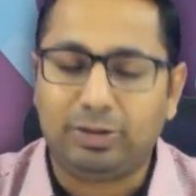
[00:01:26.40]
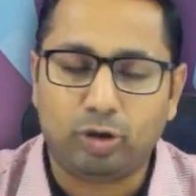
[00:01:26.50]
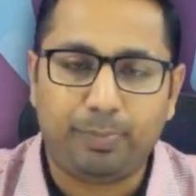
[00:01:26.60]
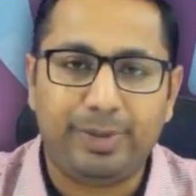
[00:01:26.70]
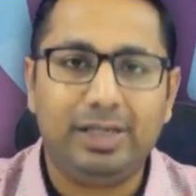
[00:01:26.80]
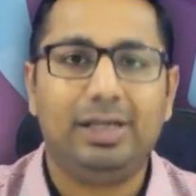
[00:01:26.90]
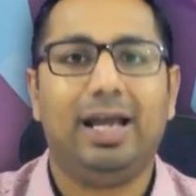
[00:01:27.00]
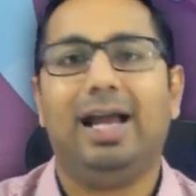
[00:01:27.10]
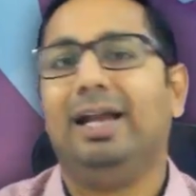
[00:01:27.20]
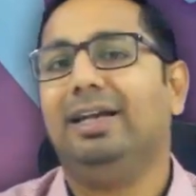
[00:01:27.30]
SOP,
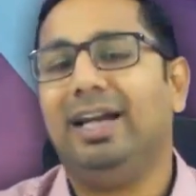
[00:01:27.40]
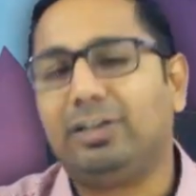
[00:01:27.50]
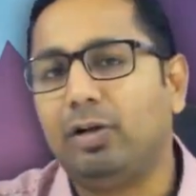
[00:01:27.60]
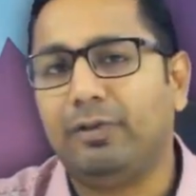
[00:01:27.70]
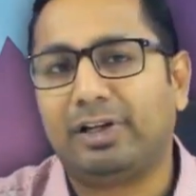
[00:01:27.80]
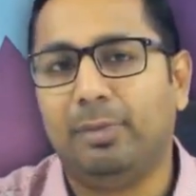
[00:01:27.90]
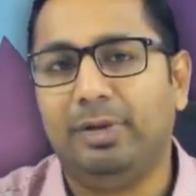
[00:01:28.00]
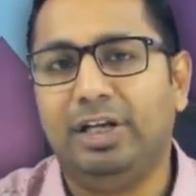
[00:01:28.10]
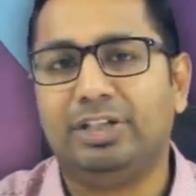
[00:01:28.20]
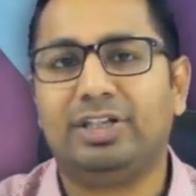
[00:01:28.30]
letter of
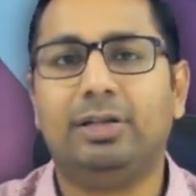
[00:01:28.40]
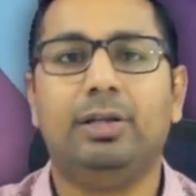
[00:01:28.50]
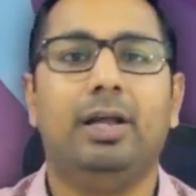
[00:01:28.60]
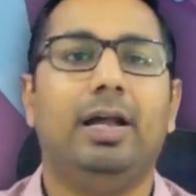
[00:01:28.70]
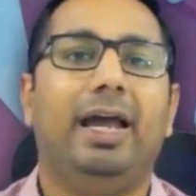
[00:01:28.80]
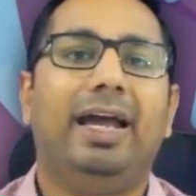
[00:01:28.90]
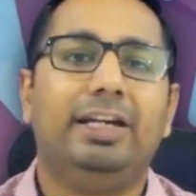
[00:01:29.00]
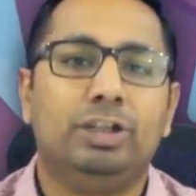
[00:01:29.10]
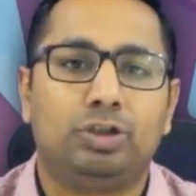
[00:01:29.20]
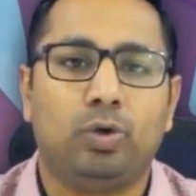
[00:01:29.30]
recommendation,
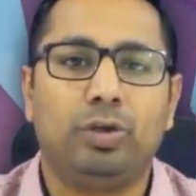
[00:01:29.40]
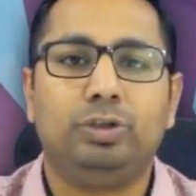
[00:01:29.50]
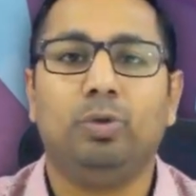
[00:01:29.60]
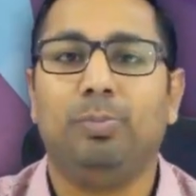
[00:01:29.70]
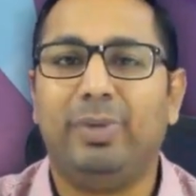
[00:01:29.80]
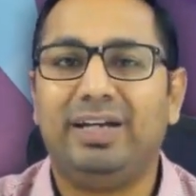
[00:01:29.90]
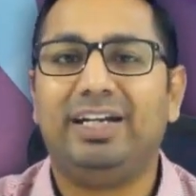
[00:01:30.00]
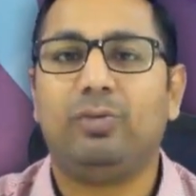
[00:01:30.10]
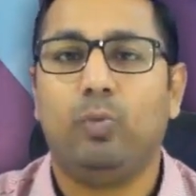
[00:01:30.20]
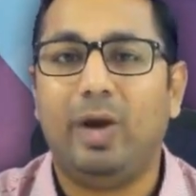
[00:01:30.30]
and ensure you
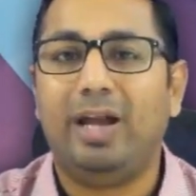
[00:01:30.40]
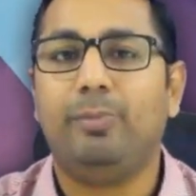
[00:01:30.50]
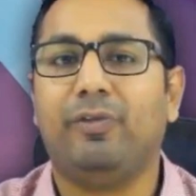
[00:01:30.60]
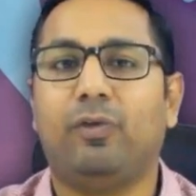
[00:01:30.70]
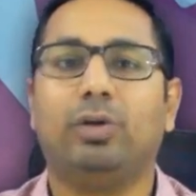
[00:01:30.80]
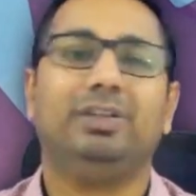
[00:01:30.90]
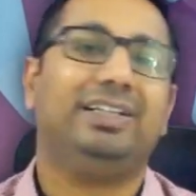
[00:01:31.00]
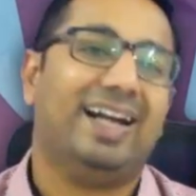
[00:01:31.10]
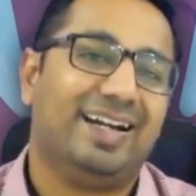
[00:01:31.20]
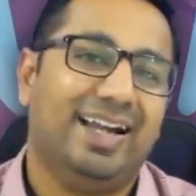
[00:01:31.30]
made it well before the
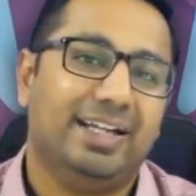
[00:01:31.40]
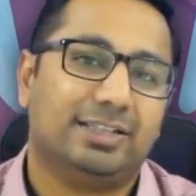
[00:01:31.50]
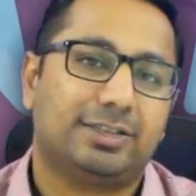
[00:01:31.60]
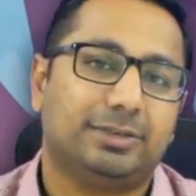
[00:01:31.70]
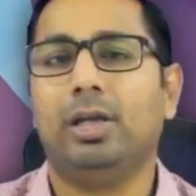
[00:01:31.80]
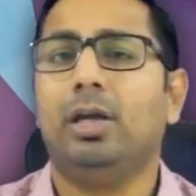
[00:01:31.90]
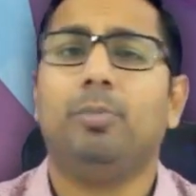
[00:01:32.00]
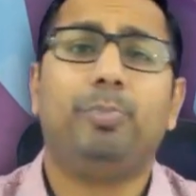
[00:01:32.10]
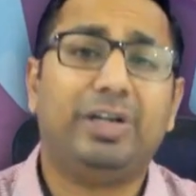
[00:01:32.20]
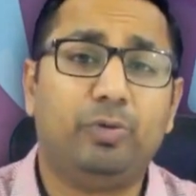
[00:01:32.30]
deadlines.
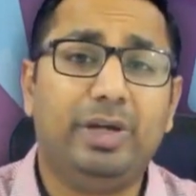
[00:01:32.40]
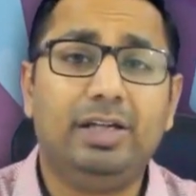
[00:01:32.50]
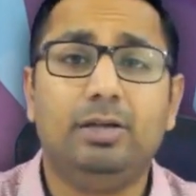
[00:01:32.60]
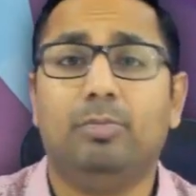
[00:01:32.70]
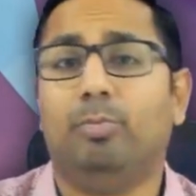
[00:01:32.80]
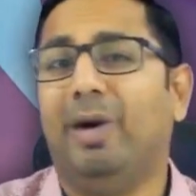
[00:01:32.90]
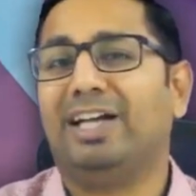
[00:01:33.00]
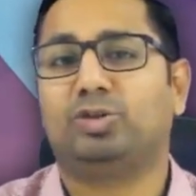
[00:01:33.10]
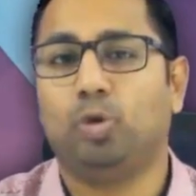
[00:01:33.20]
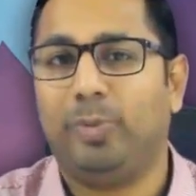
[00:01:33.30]
Between
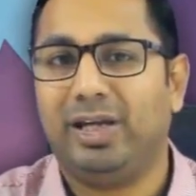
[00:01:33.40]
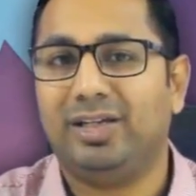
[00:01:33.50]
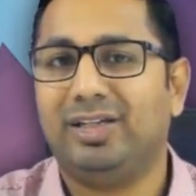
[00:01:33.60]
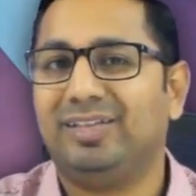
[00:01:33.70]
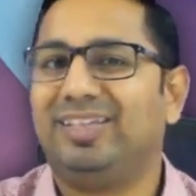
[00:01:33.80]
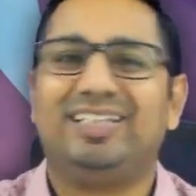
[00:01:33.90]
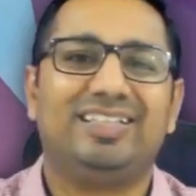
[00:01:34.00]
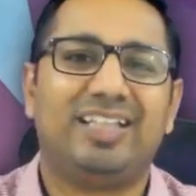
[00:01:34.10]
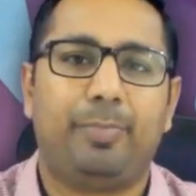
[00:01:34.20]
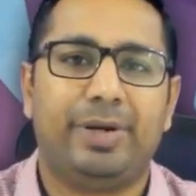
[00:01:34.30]
March to May, this
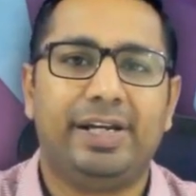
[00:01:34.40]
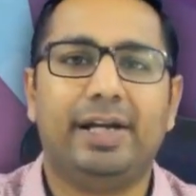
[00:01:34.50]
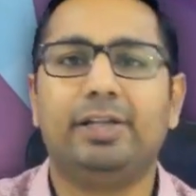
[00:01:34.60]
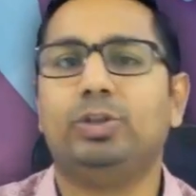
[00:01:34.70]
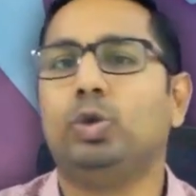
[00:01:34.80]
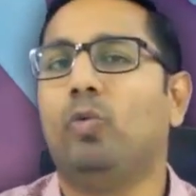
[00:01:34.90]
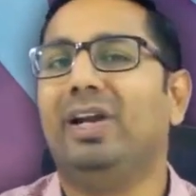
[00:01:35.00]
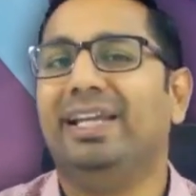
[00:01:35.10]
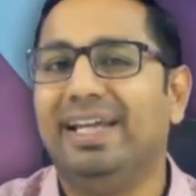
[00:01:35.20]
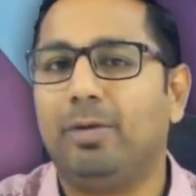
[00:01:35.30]
is the period you
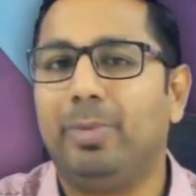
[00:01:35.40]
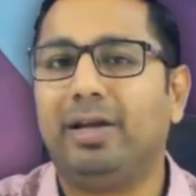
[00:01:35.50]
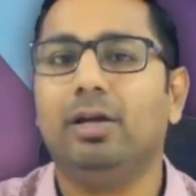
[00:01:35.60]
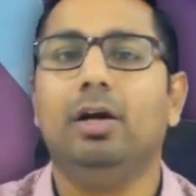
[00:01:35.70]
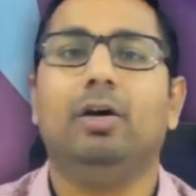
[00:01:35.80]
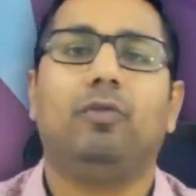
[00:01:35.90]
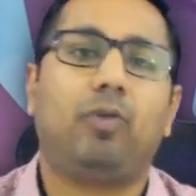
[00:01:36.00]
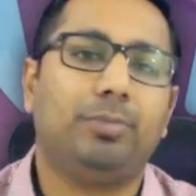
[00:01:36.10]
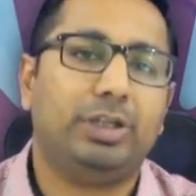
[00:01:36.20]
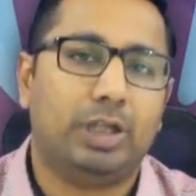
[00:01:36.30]
will hear back
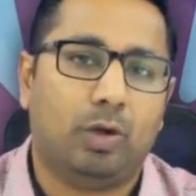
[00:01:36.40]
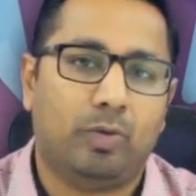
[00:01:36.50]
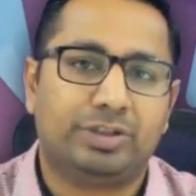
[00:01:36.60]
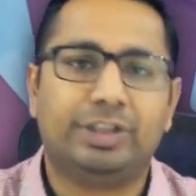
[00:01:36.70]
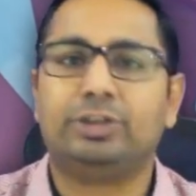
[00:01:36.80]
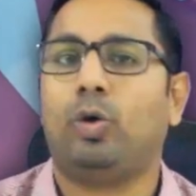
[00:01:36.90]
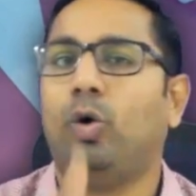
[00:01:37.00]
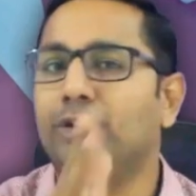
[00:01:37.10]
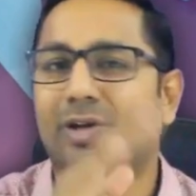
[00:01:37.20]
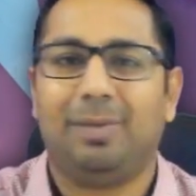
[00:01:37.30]
from the universities
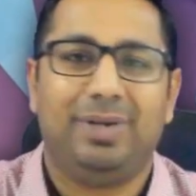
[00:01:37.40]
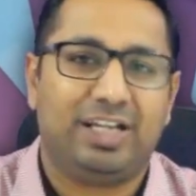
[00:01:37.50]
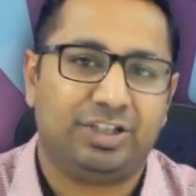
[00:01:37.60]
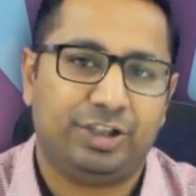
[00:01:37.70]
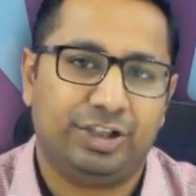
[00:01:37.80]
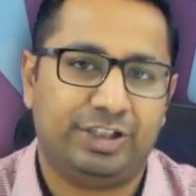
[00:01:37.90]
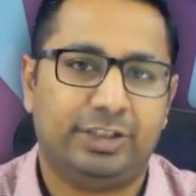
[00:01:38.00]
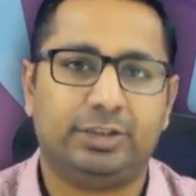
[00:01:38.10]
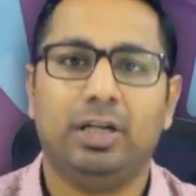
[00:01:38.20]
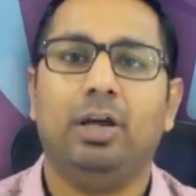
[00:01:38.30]
on your application
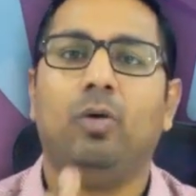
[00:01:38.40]
decision.